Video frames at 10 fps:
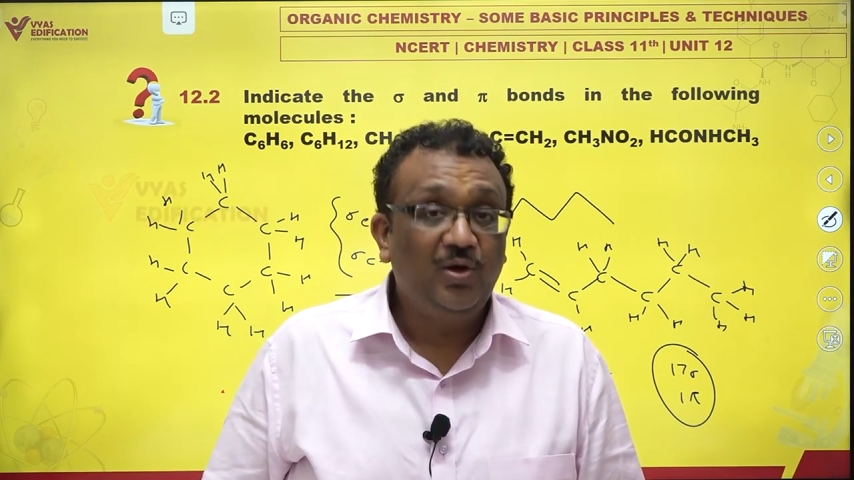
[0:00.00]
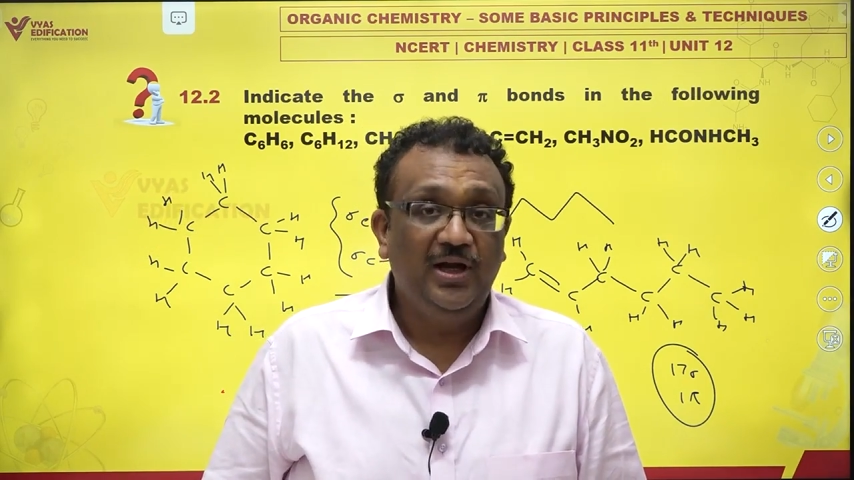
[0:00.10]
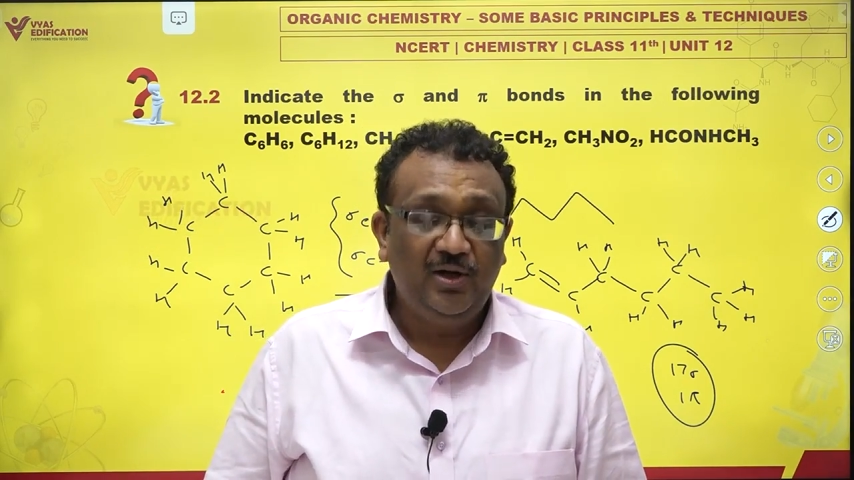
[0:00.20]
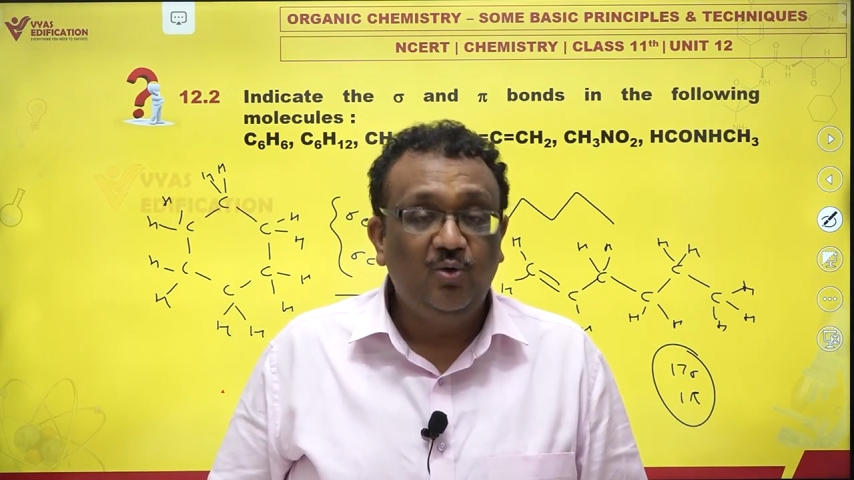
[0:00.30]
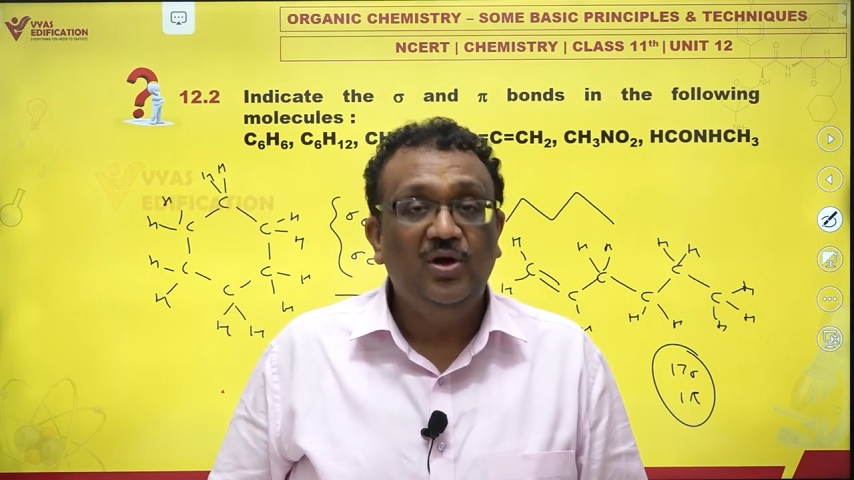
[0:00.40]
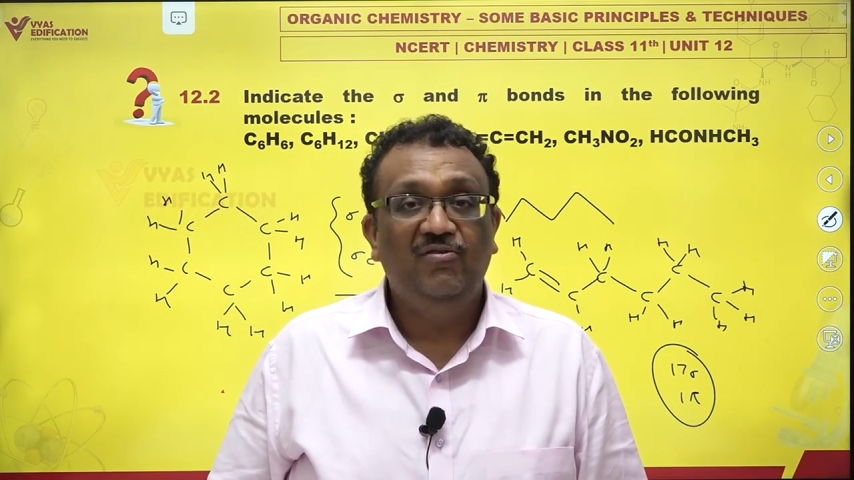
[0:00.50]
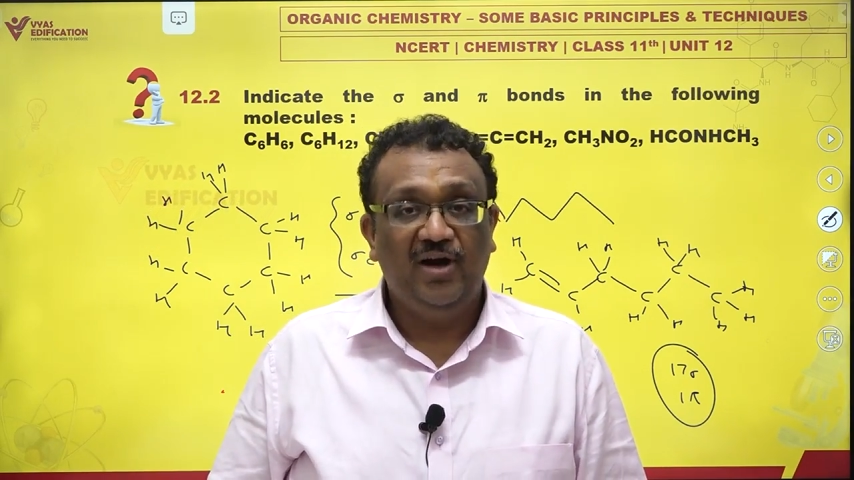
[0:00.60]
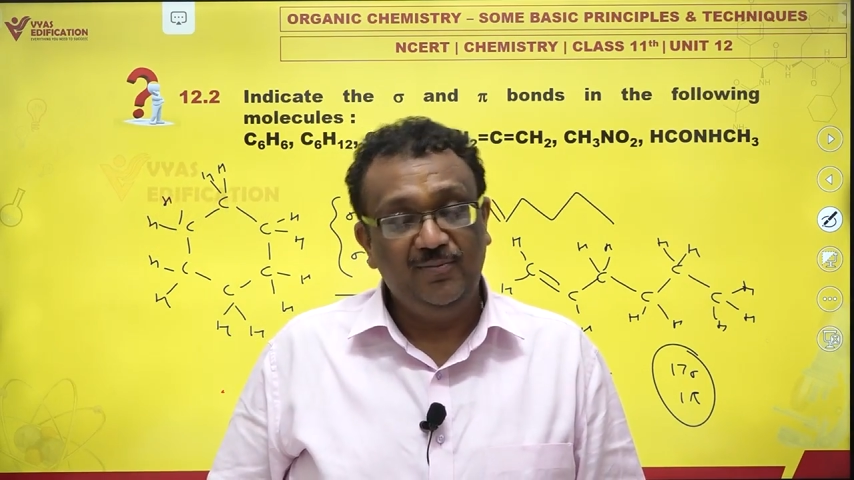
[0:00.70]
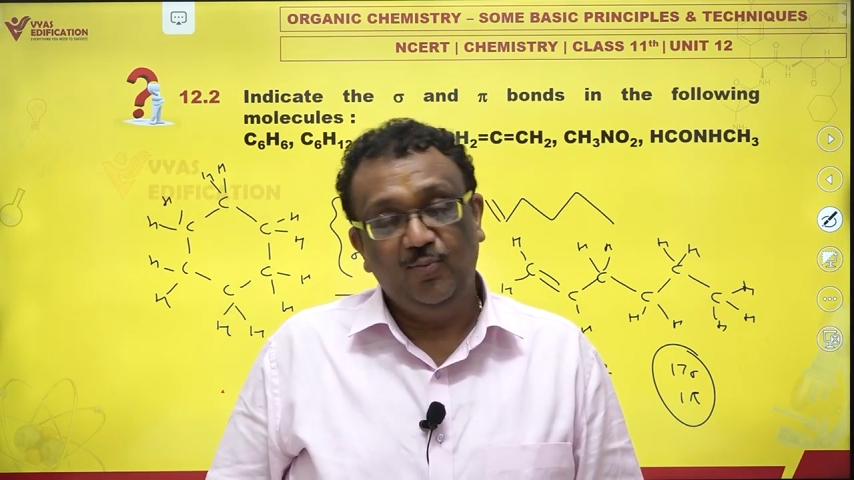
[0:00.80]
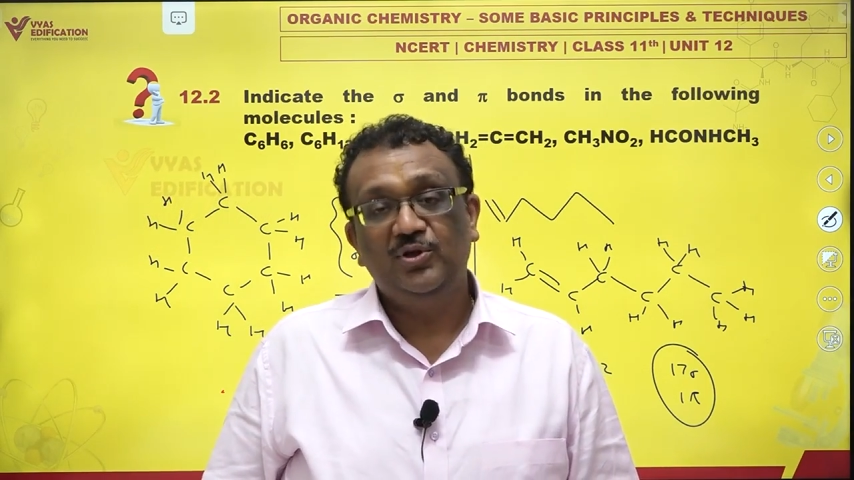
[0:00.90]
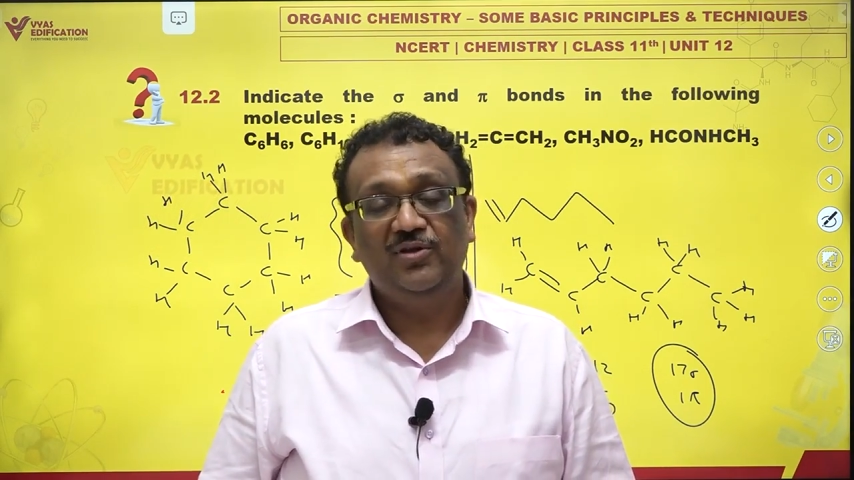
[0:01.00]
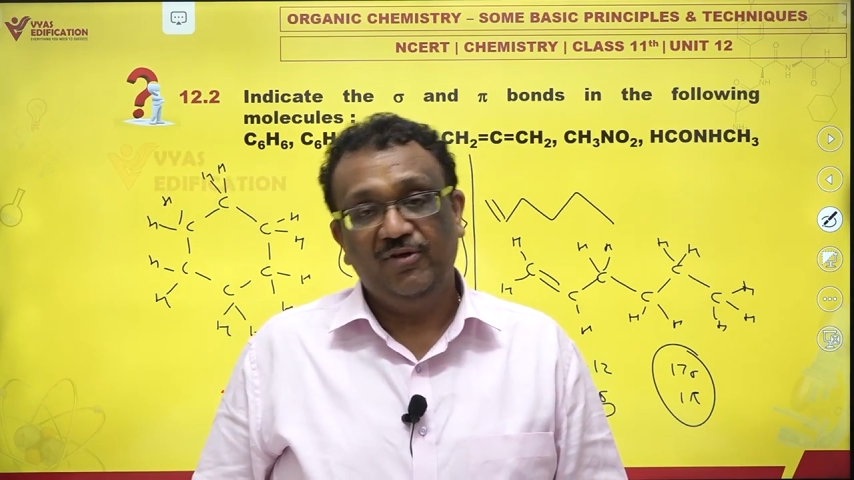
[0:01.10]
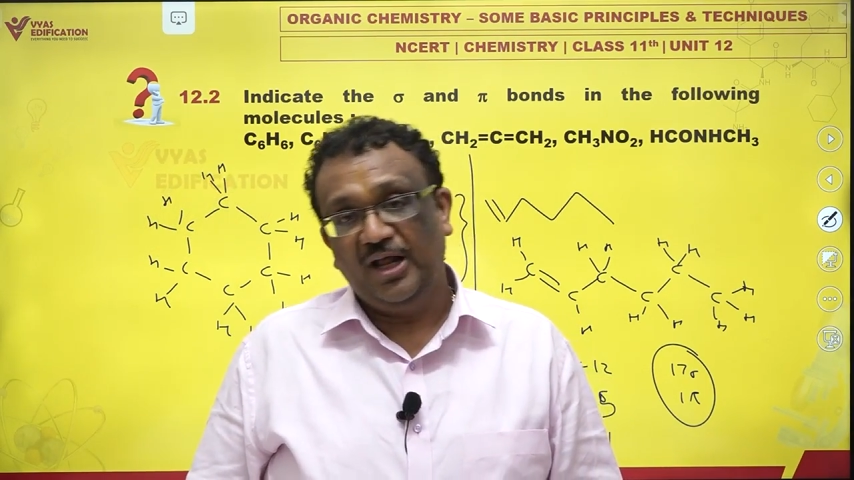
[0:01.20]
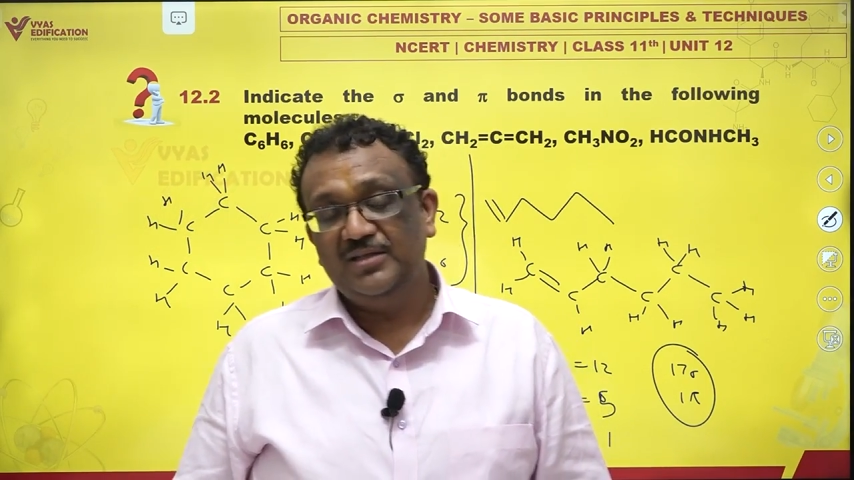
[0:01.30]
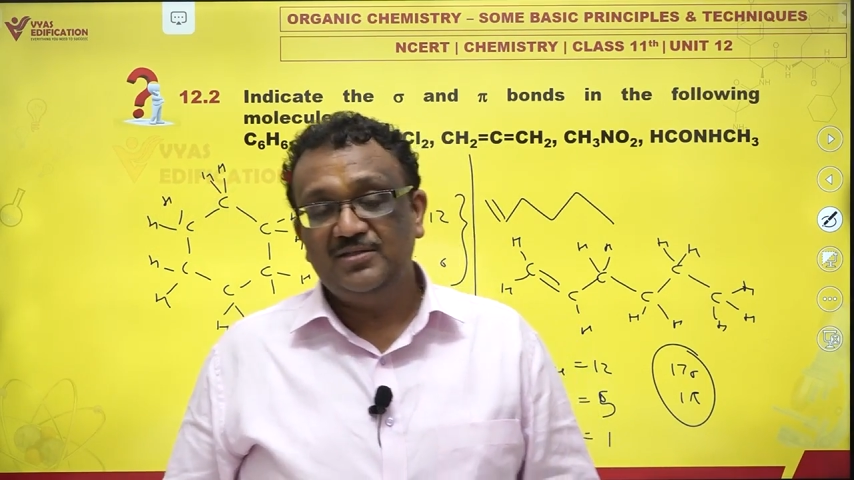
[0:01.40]
it could have had more than
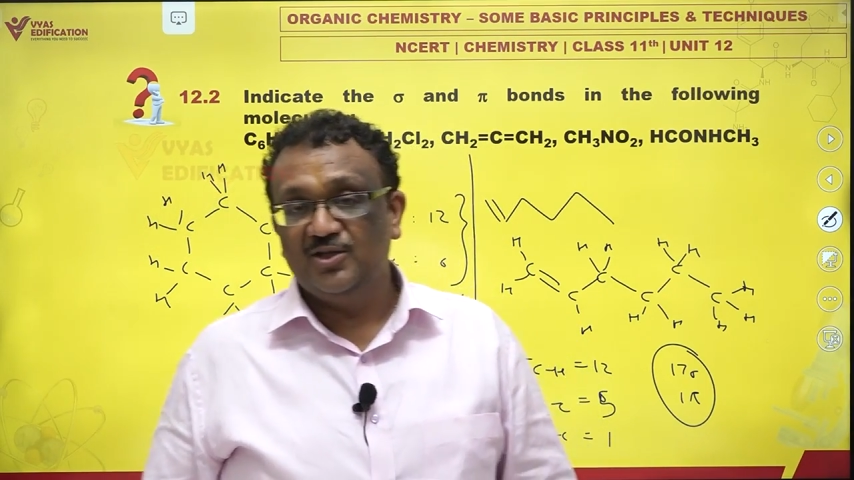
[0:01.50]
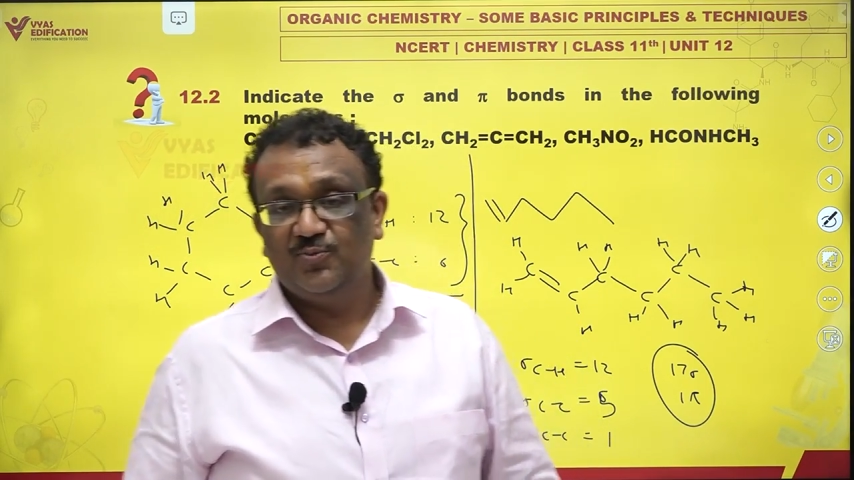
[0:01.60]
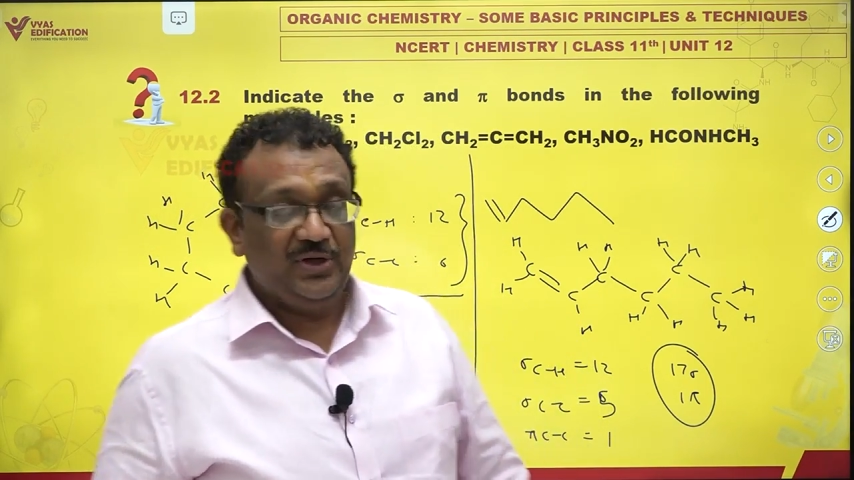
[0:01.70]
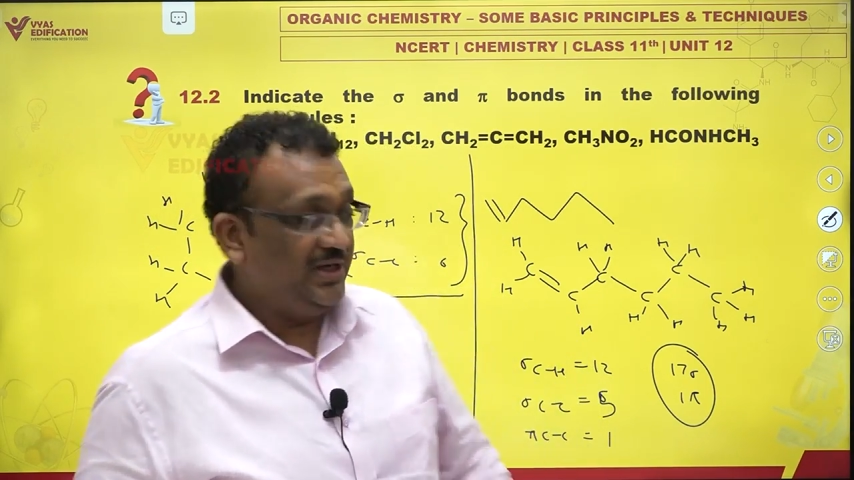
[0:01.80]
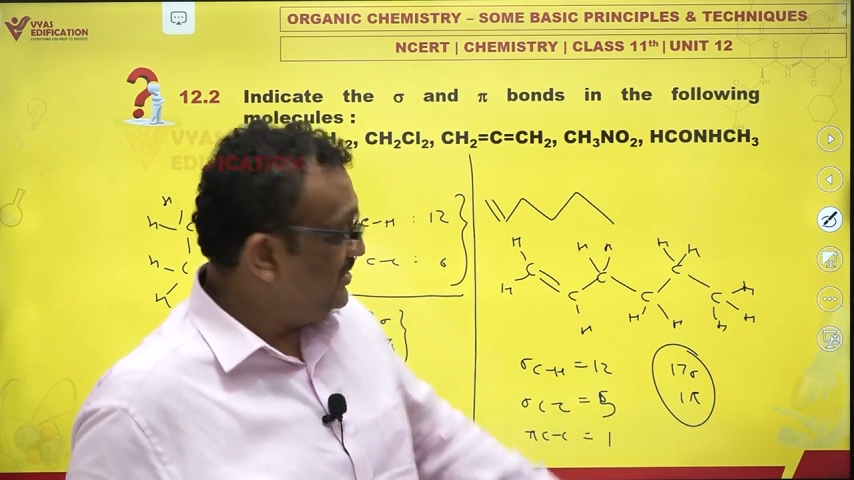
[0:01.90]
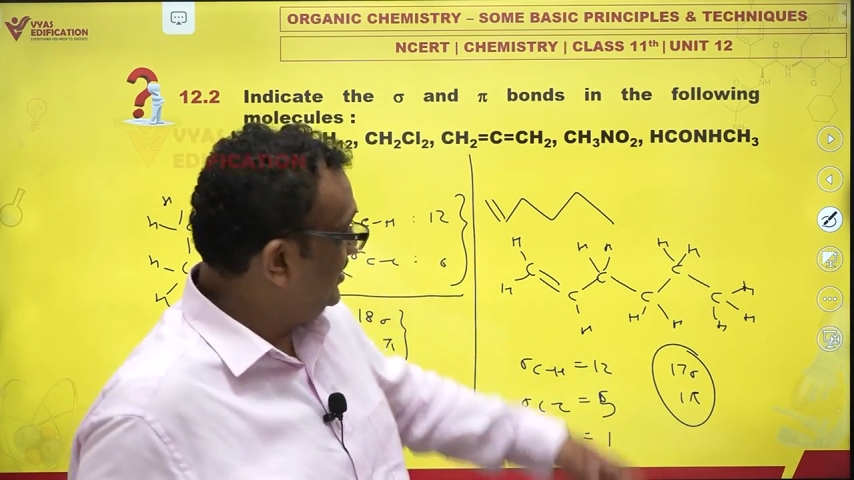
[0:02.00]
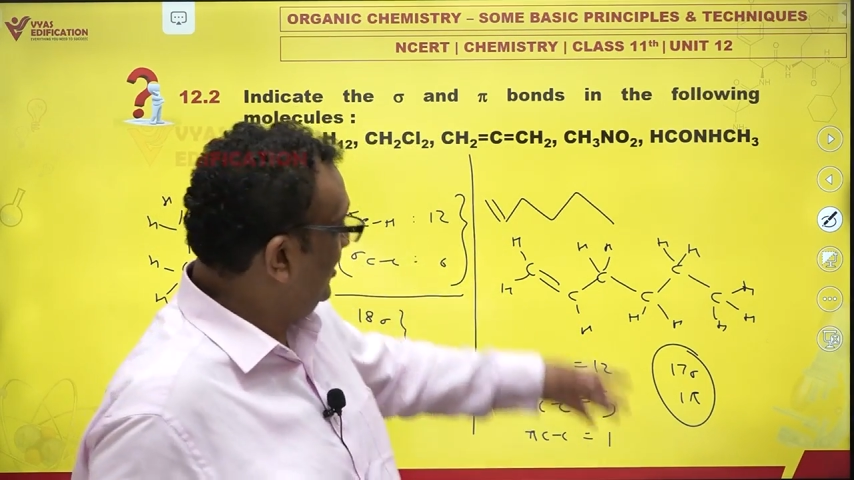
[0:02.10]
one answers. But yes,